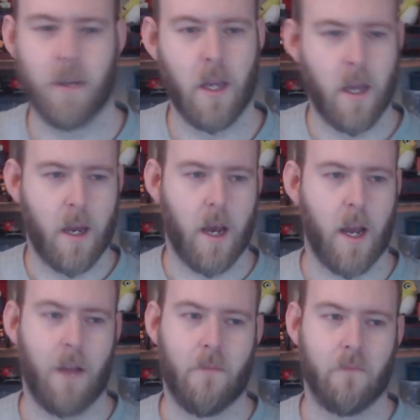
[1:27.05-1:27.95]

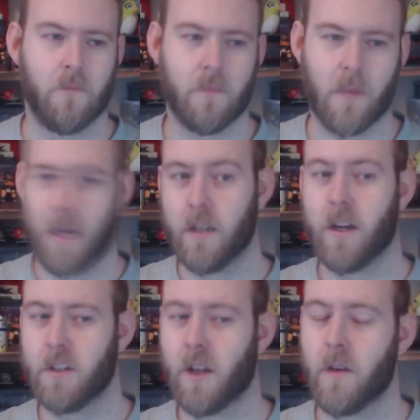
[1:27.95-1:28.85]
And I
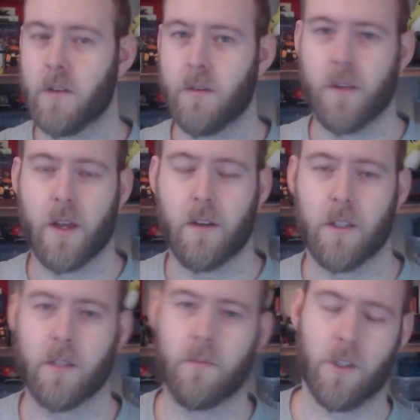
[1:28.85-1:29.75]
actually own 2 of
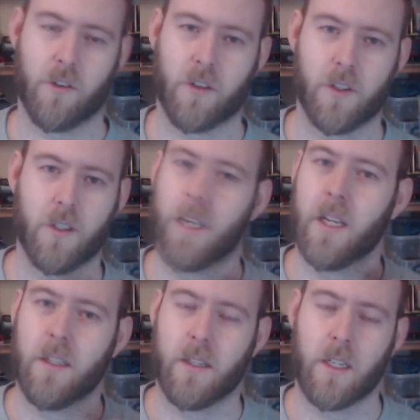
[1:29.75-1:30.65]
those instruction sets,
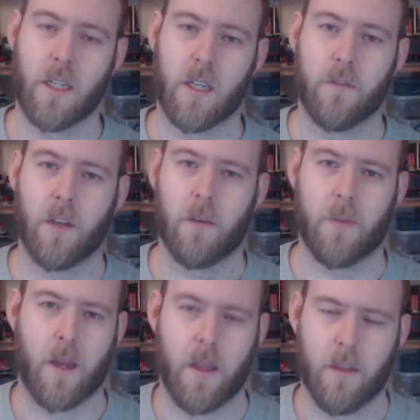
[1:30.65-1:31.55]
the covered hopper
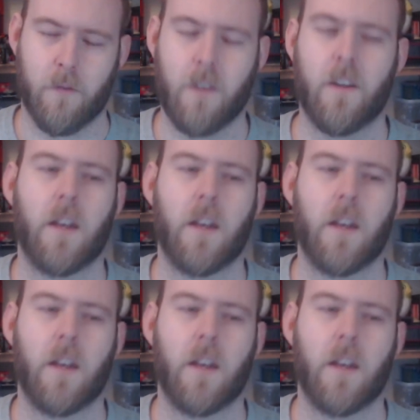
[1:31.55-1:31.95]
and the reefer.